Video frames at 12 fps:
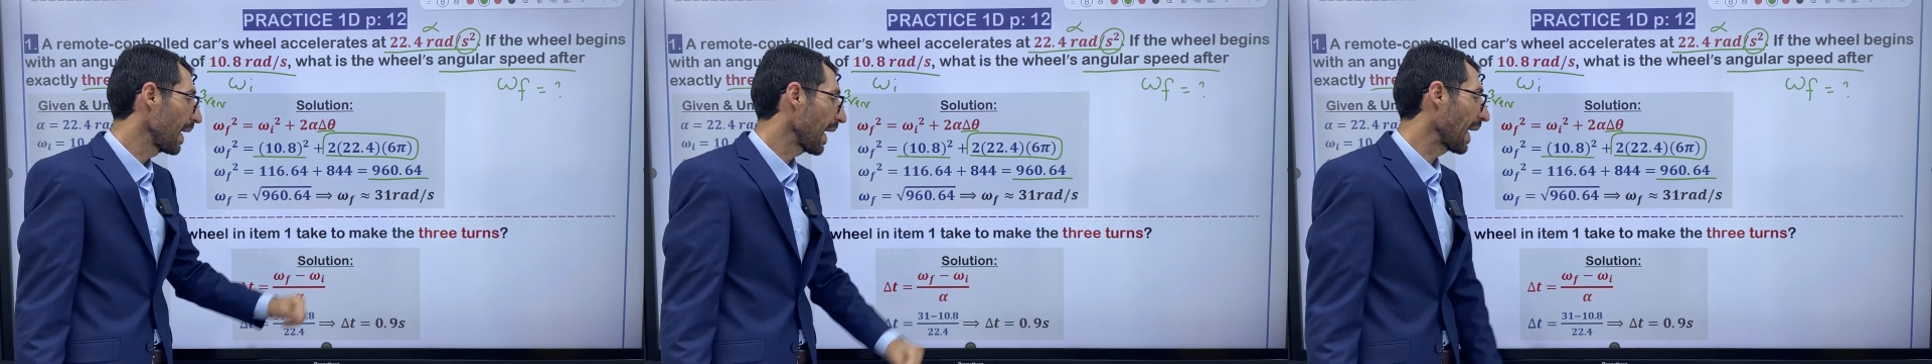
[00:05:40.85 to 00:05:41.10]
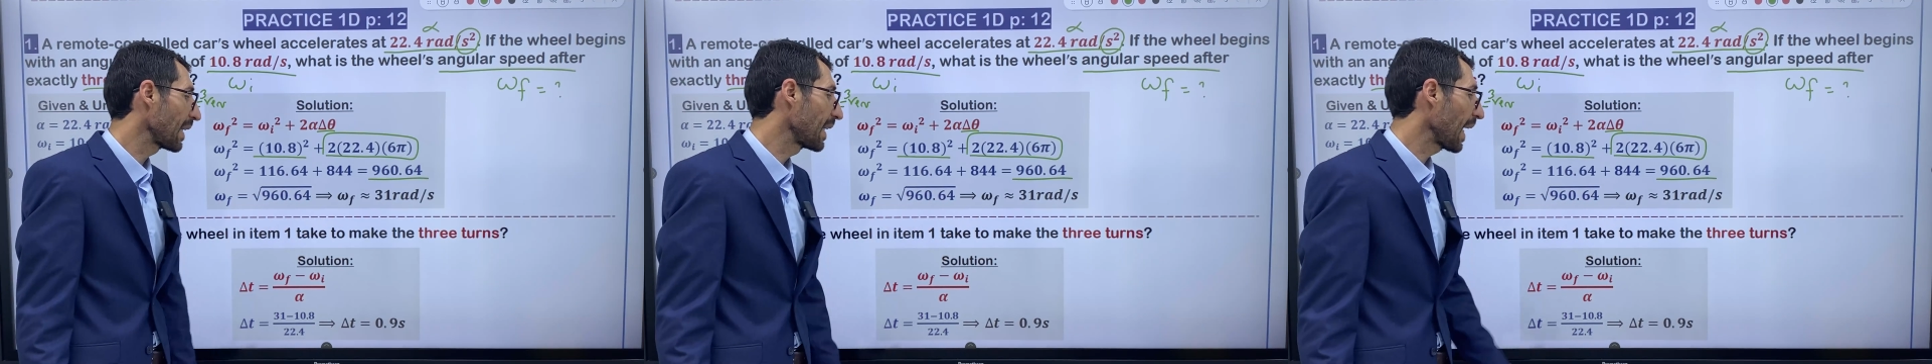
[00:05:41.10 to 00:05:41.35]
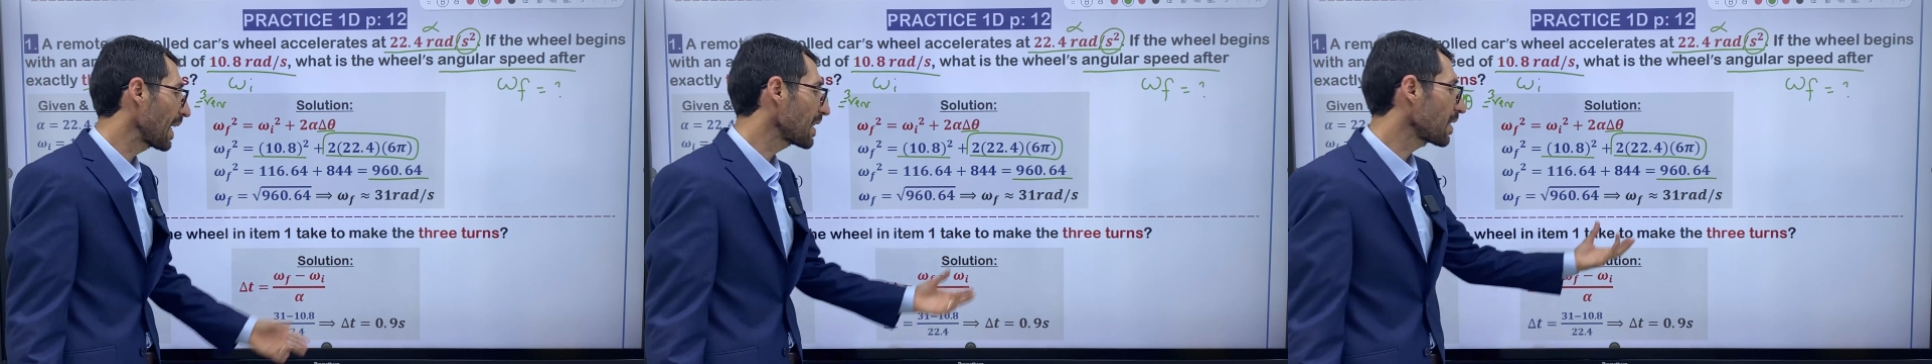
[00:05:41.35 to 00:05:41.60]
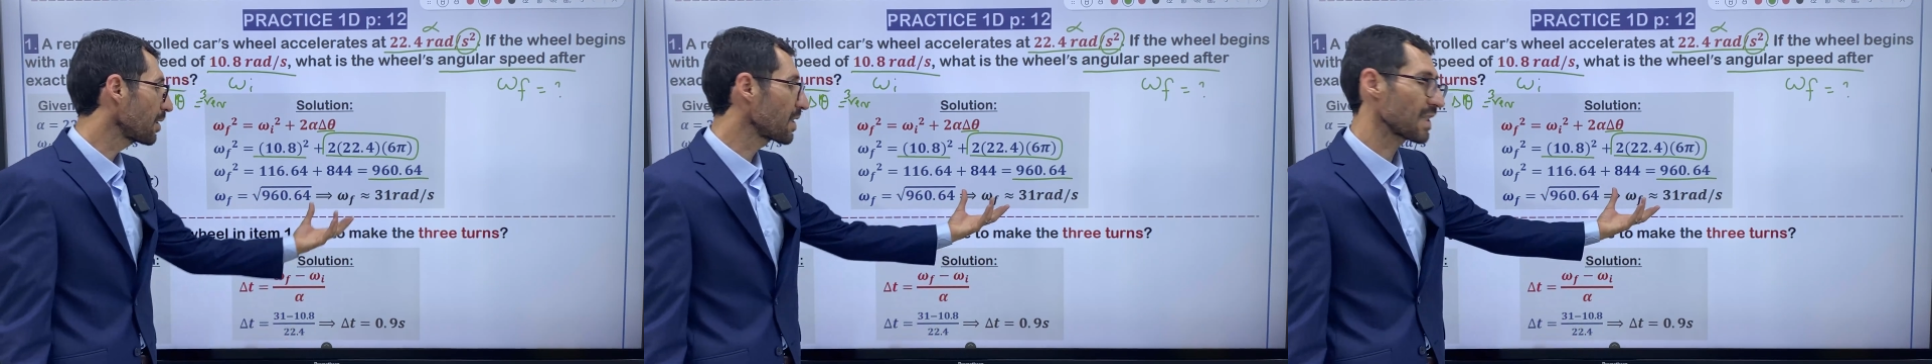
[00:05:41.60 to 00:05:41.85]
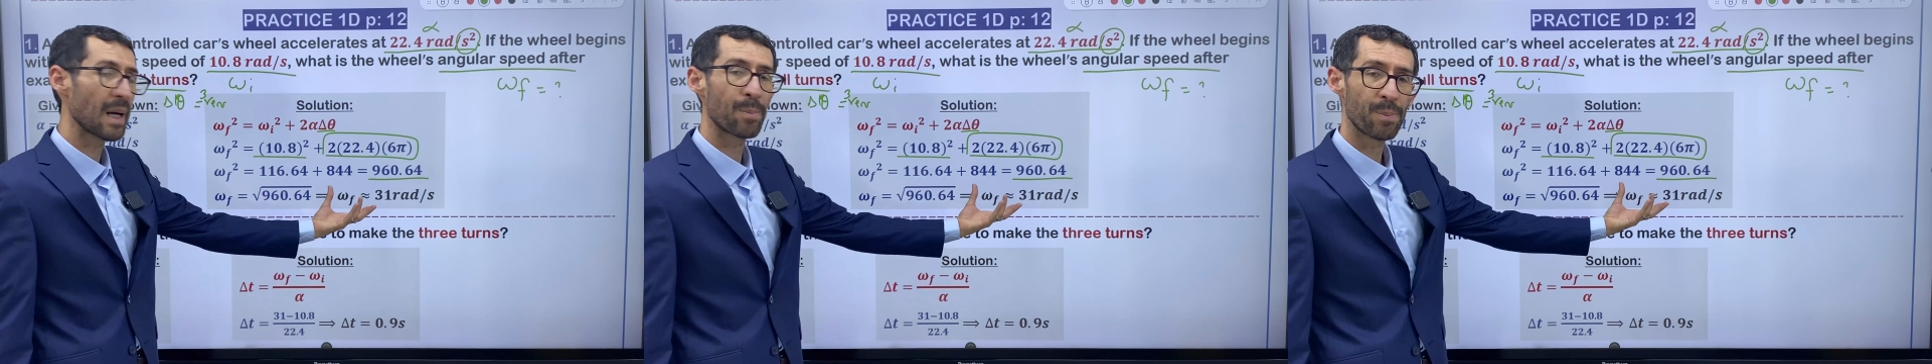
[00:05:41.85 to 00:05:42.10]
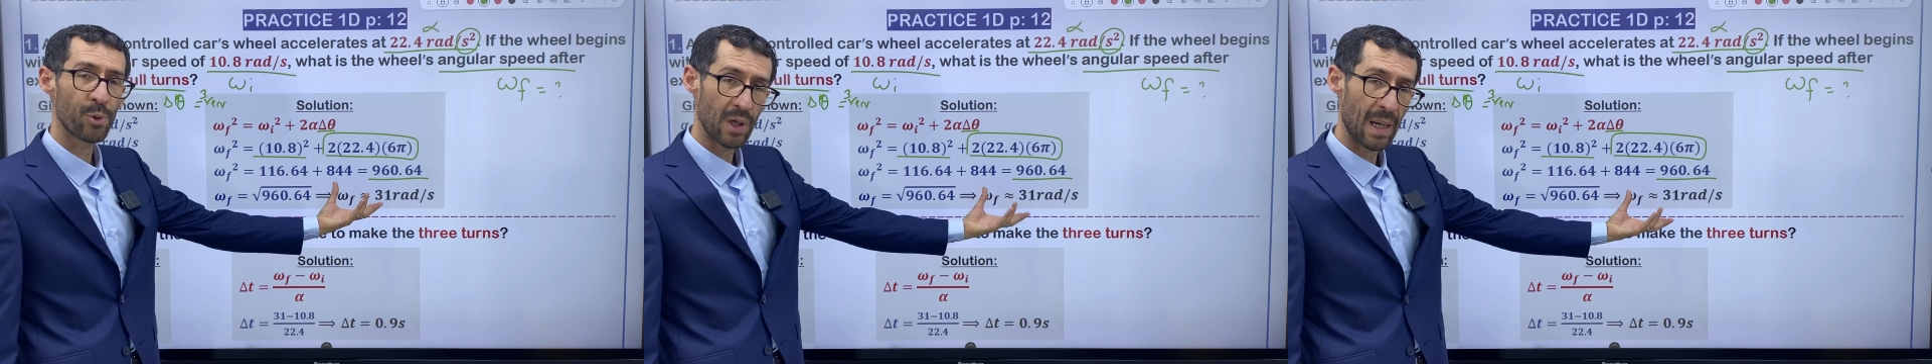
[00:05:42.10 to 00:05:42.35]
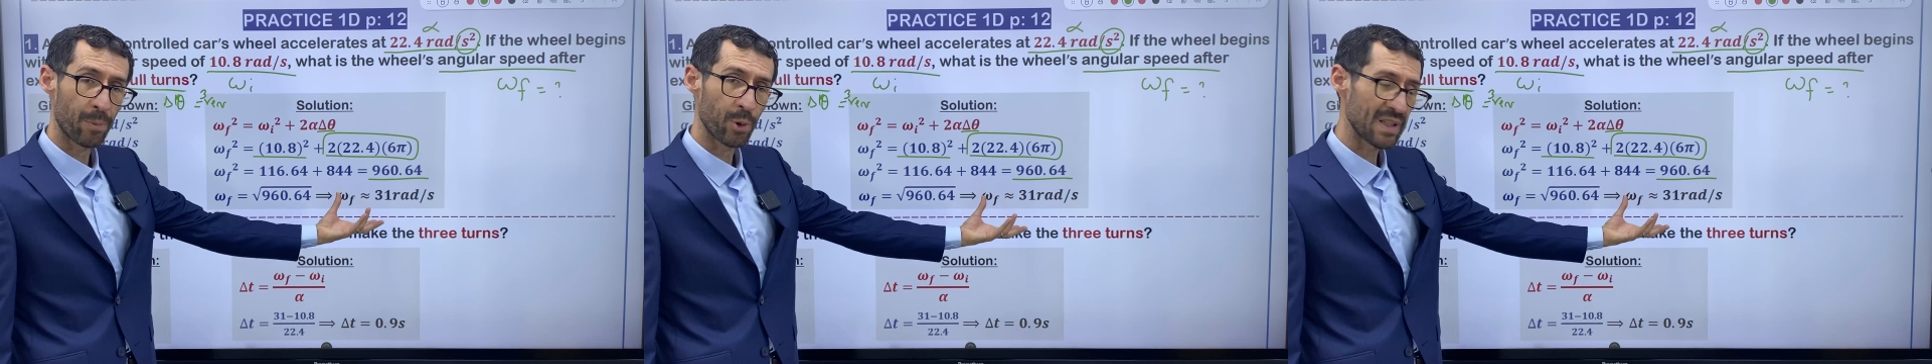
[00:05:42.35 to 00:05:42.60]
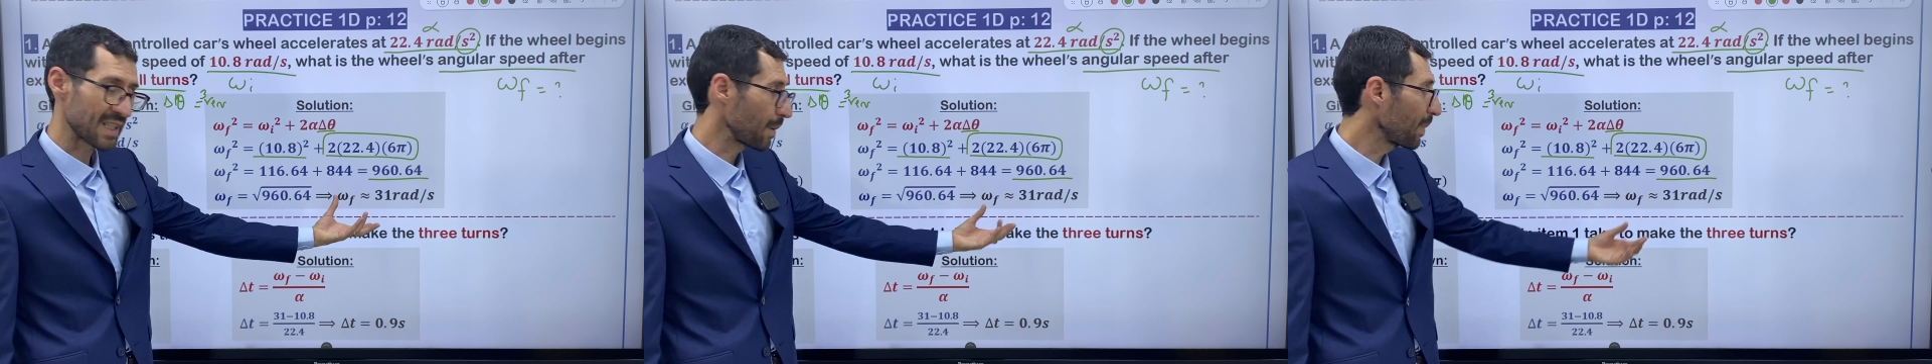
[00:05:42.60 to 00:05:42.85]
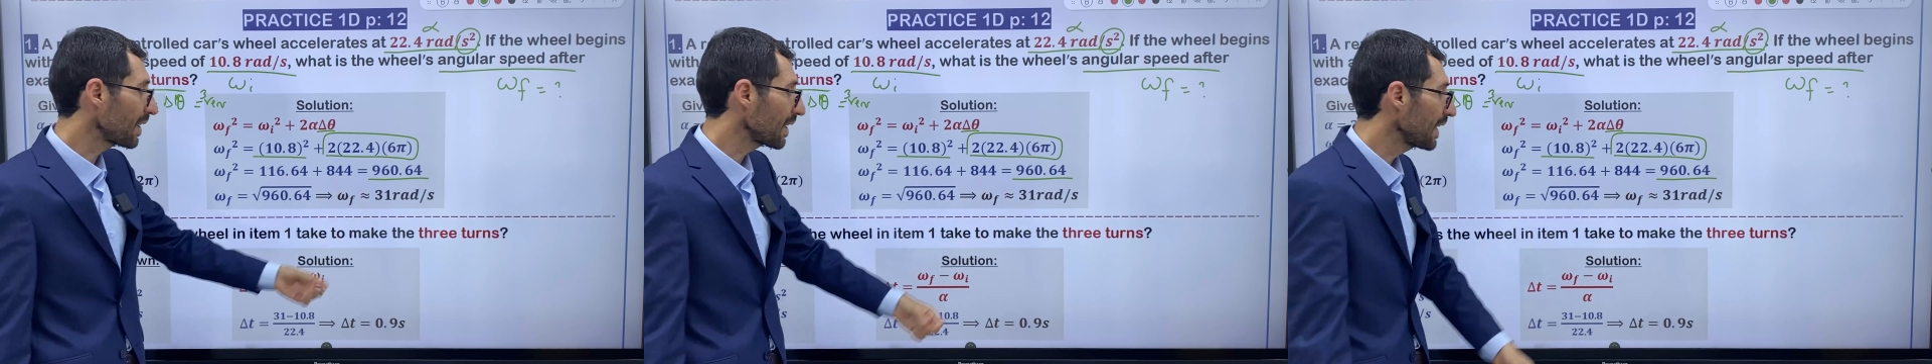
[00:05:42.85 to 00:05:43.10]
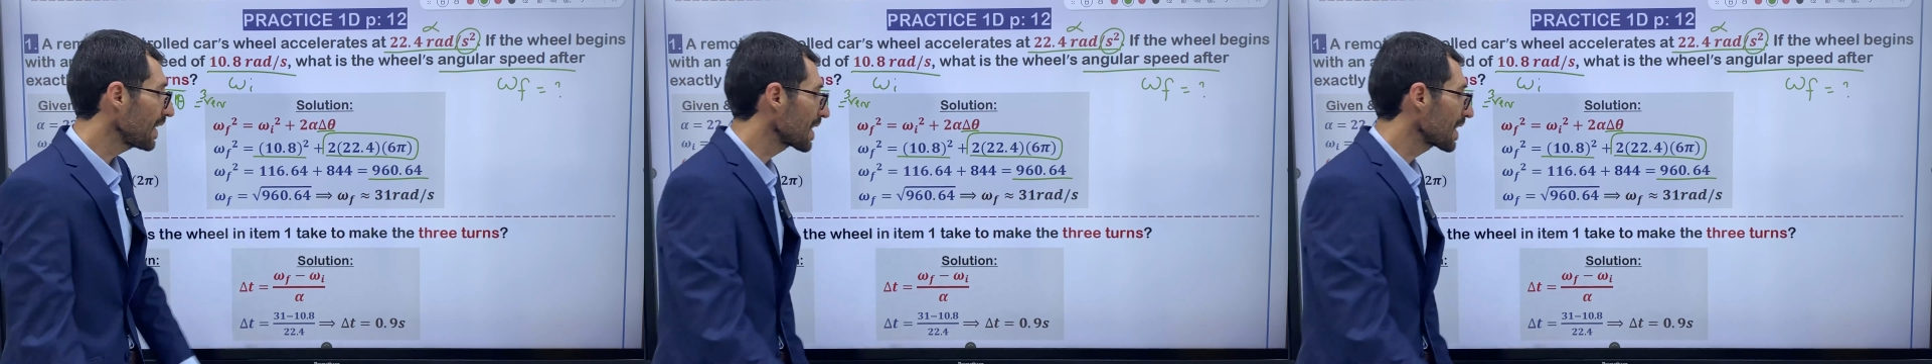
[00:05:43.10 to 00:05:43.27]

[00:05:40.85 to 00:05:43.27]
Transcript: And the answer is approximately